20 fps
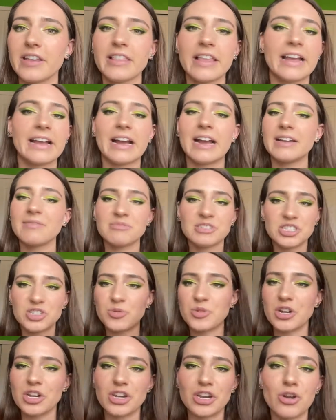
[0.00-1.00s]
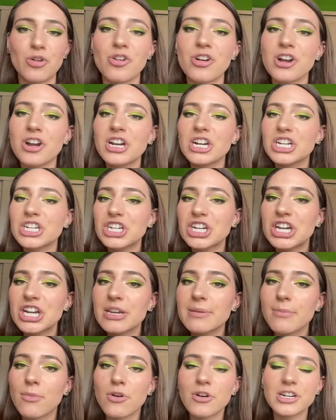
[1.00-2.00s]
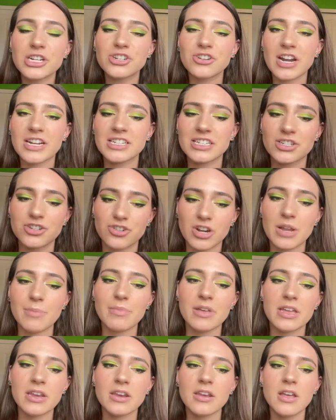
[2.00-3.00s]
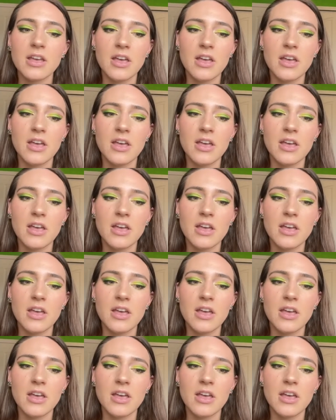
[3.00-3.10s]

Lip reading: Like I was doing a nourishing, moisturizing treatment,